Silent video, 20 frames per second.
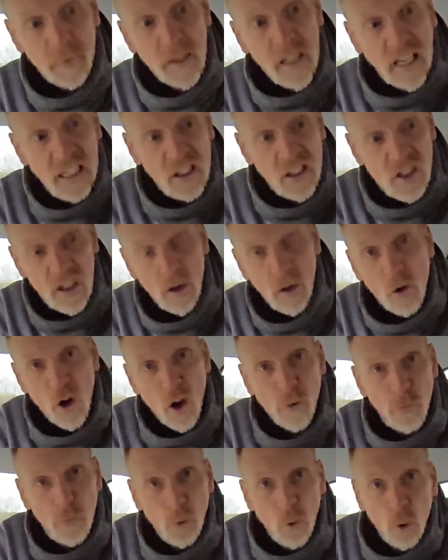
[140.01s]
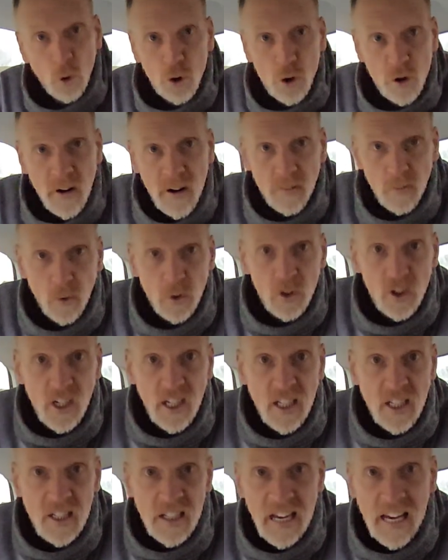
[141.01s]
it's still got 4 travel
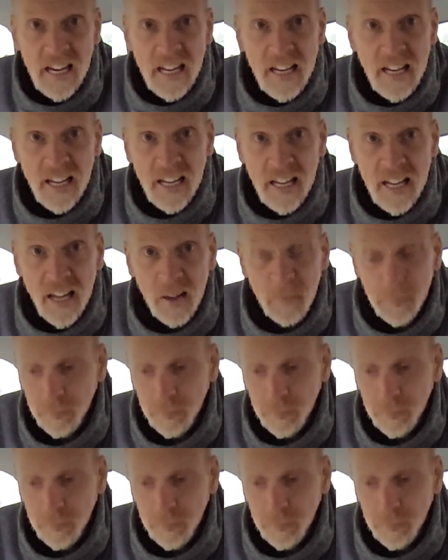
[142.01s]
seats in here.